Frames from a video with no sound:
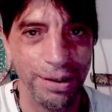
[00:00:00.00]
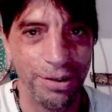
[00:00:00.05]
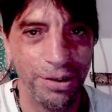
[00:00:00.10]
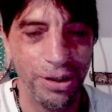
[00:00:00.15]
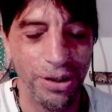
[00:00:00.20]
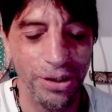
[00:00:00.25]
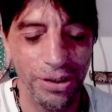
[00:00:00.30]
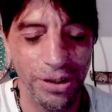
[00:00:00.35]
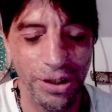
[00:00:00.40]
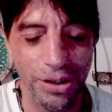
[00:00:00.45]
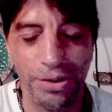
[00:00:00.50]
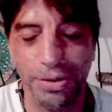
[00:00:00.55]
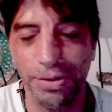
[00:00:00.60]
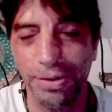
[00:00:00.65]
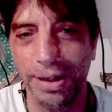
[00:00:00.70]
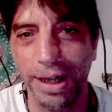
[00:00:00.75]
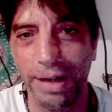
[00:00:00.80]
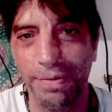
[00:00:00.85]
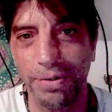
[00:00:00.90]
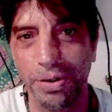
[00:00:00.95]
things that you
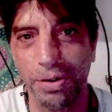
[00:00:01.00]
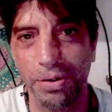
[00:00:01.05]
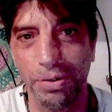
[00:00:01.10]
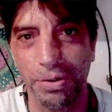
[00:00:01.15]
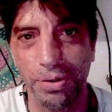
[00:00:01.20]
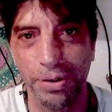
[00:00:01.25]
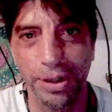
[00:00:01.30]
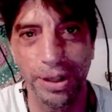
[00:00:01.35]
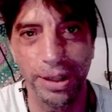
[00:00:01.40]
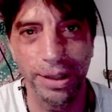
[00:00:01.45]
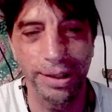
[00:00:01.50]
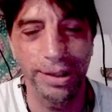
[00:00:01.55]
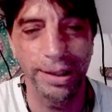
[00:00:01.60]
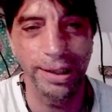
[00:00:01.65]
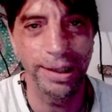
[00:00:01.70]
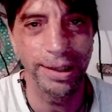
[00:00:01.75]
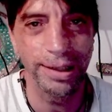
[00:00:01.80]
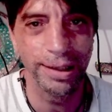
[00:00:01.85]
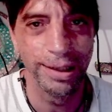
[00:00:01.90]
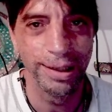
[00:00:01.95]
never look in
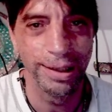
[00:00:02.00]
there.